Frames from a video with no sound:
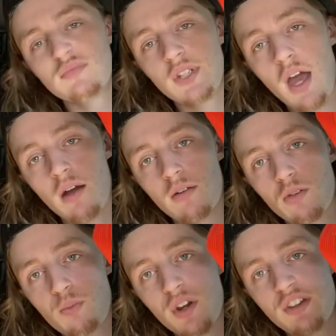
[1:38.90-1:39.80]
yeah, it's
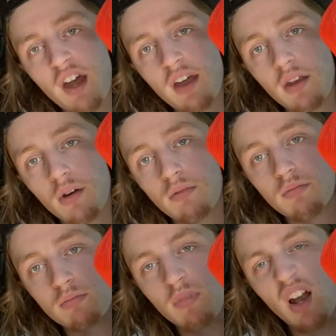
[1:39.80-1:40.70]
pretty tight though.
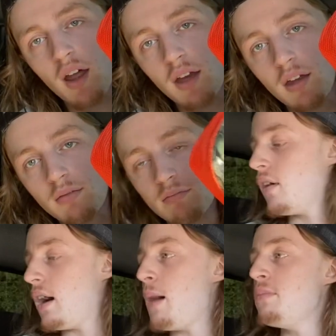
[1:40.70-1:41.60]
I like it.
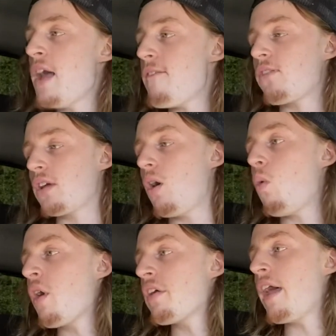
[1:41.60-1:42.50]
I'm definitely gonna
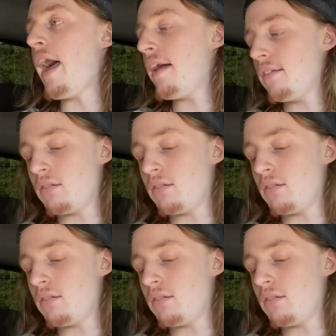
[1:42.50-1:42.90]
wear that.